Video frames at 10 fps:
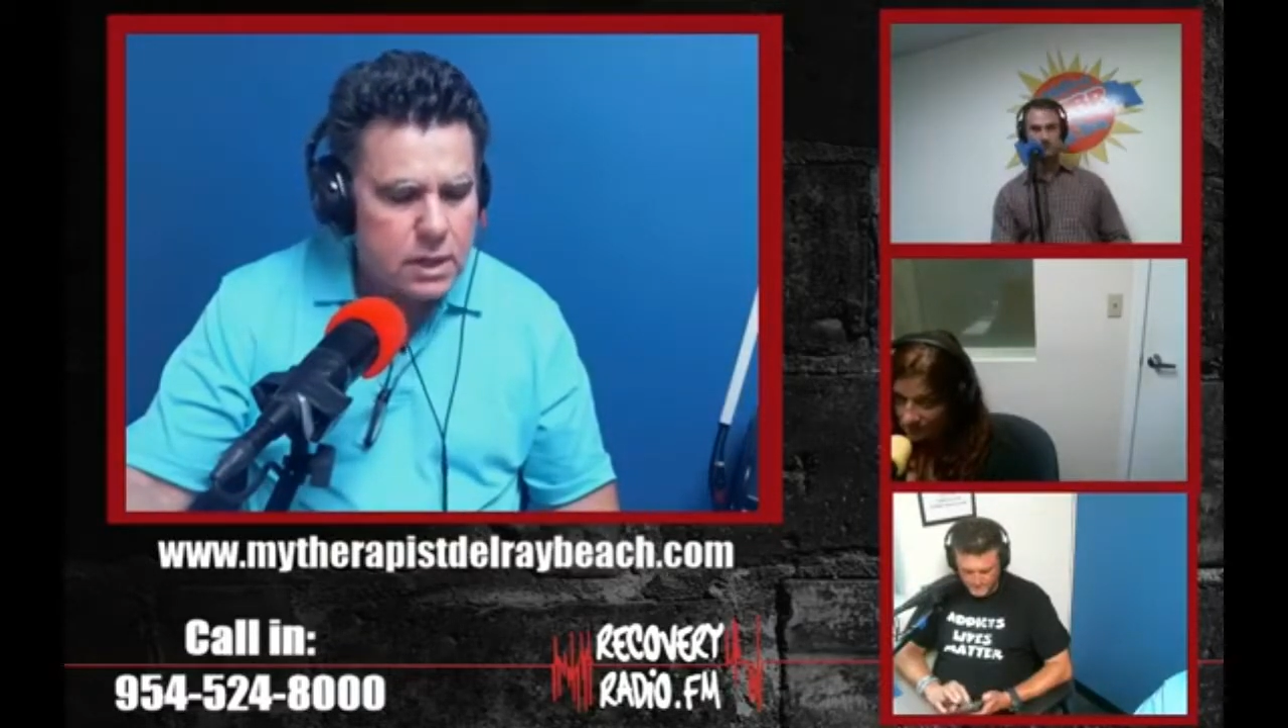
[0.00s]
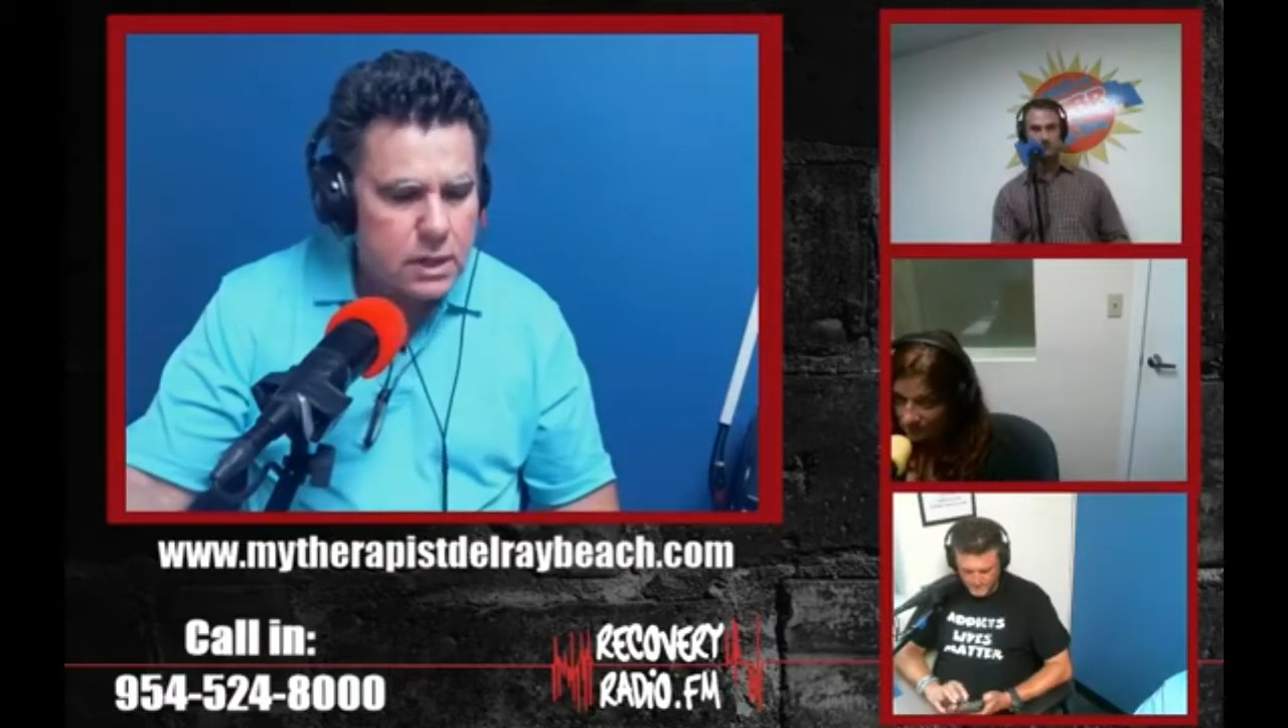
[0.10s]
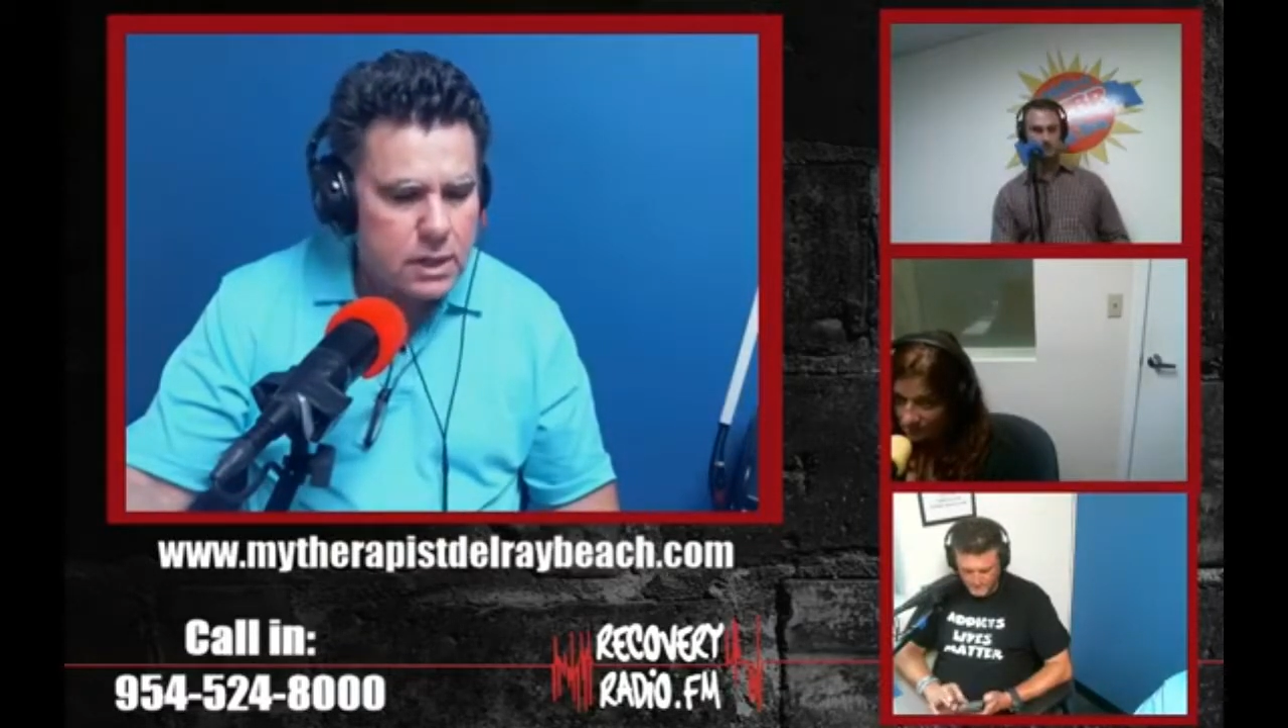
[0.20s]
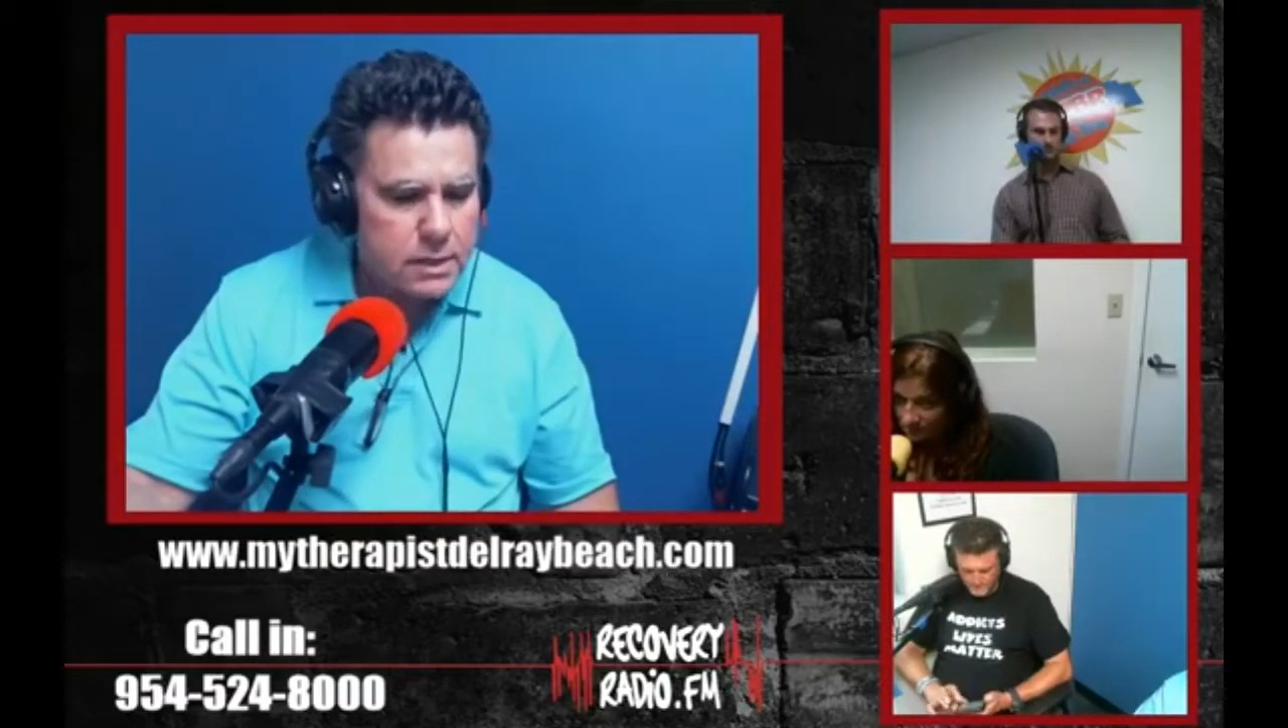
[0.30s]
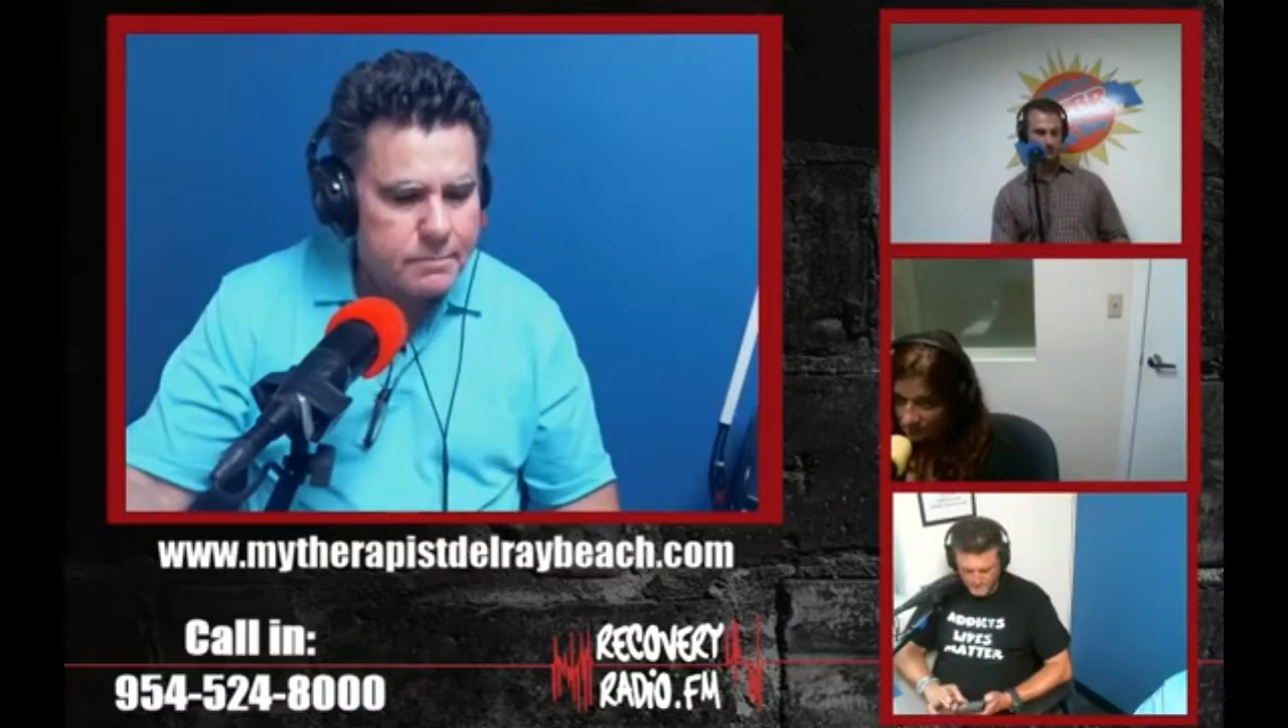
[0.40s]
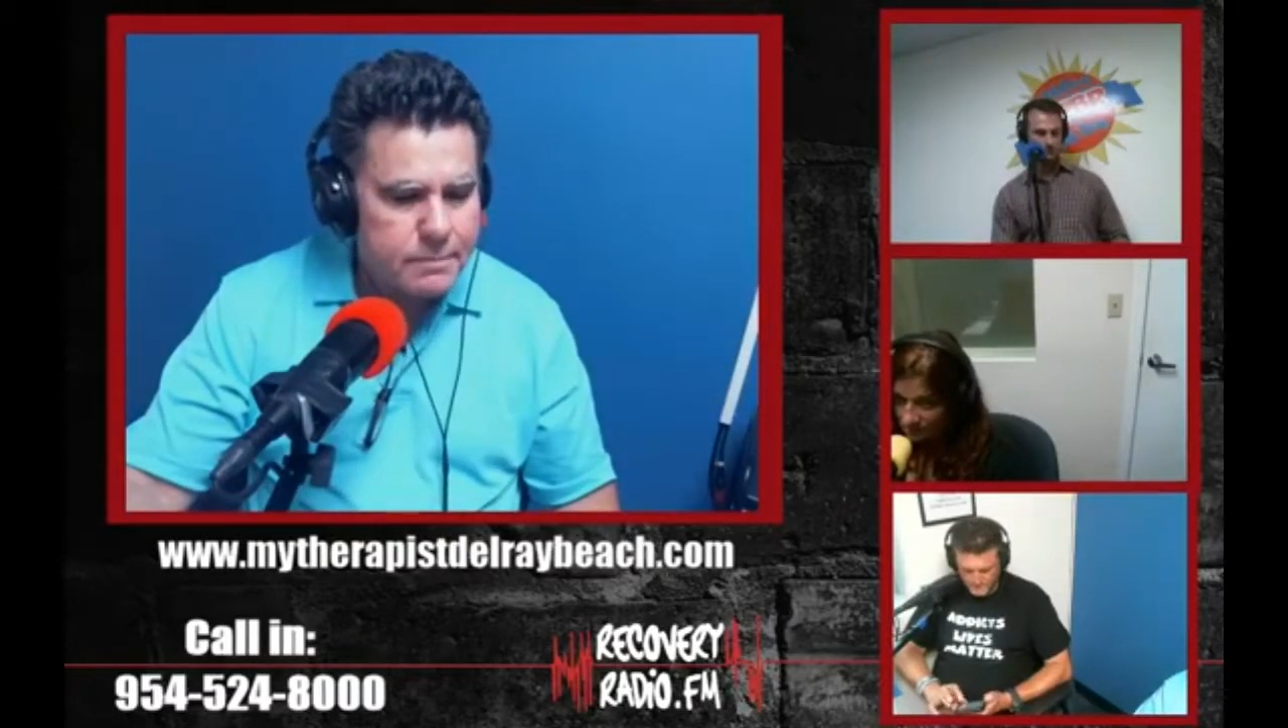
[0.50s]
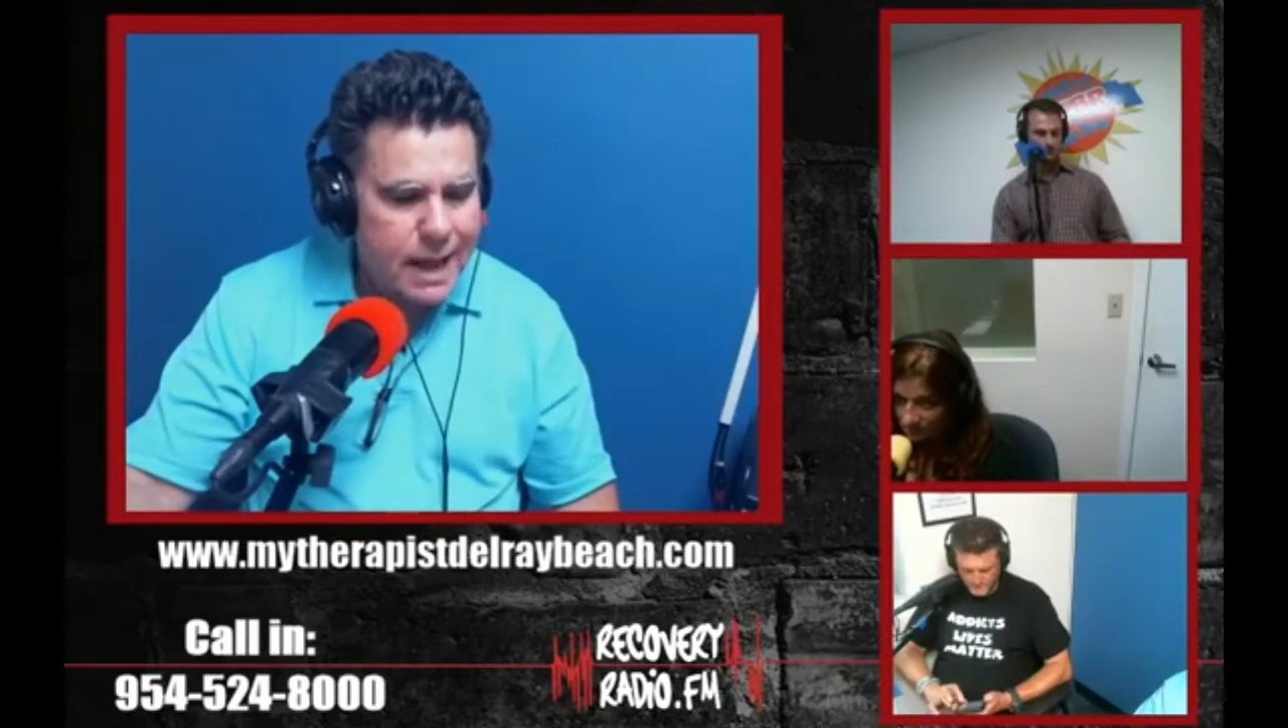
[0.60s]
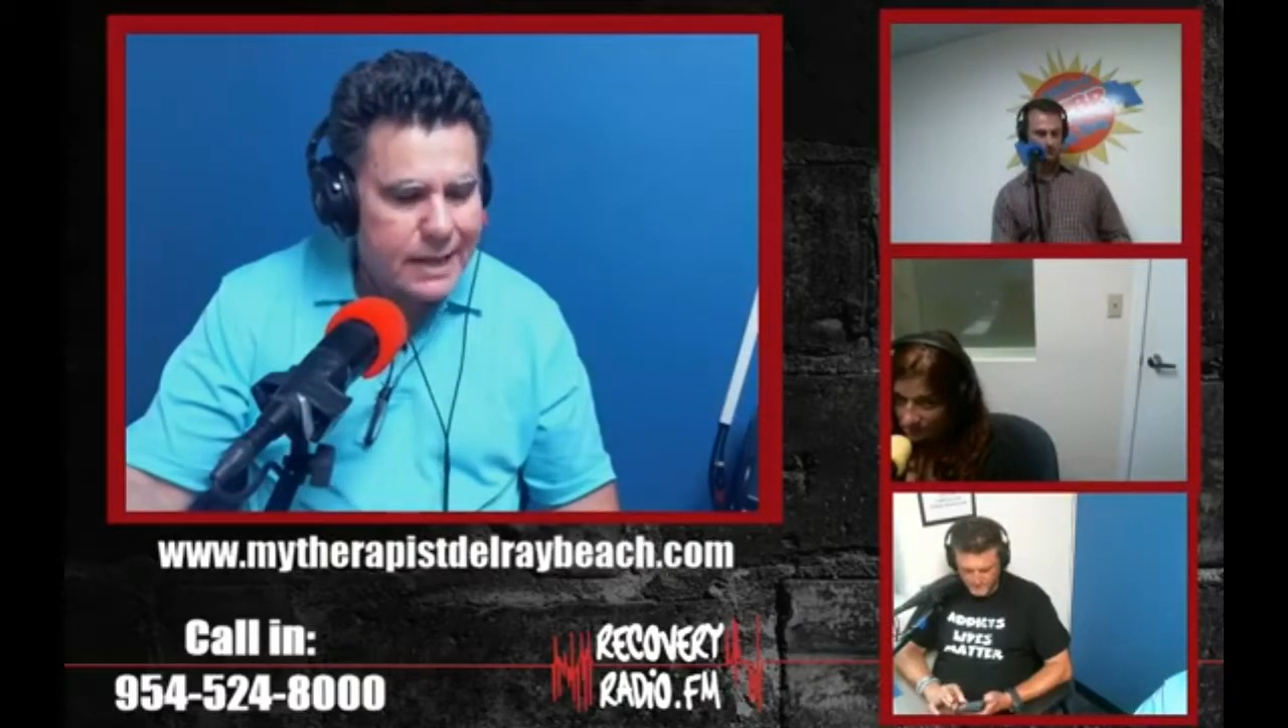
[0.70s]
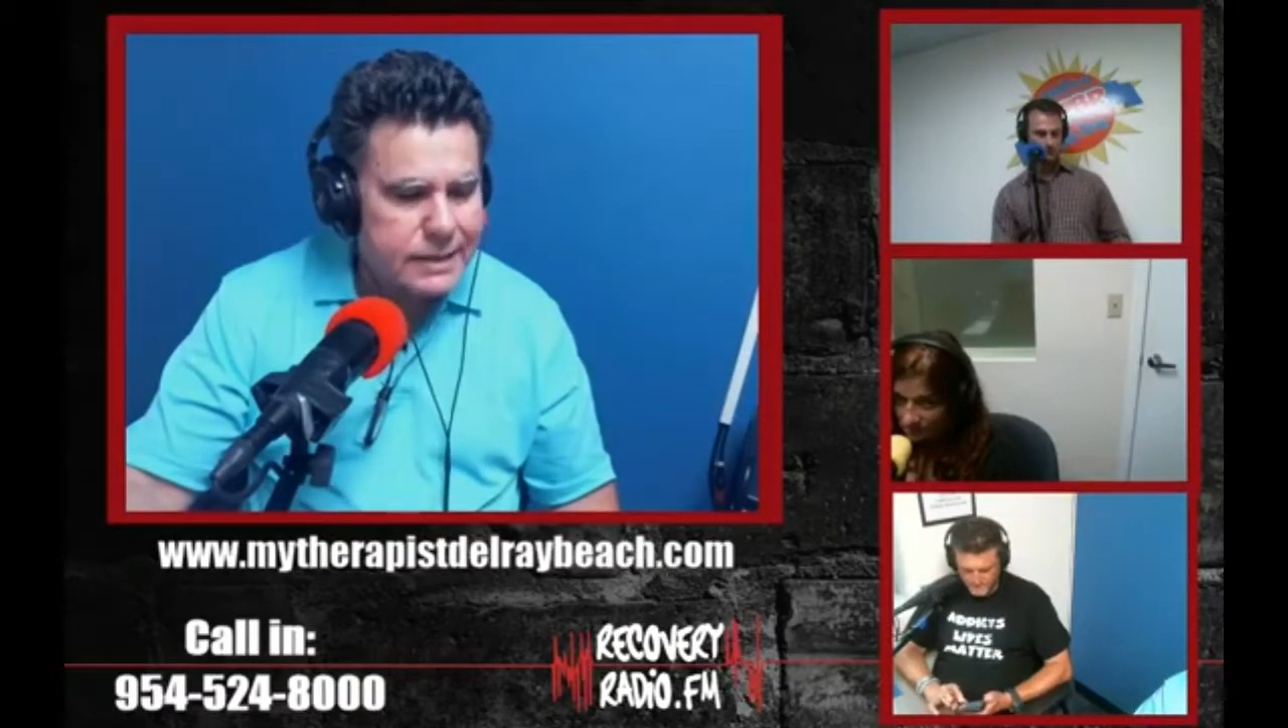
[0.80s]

I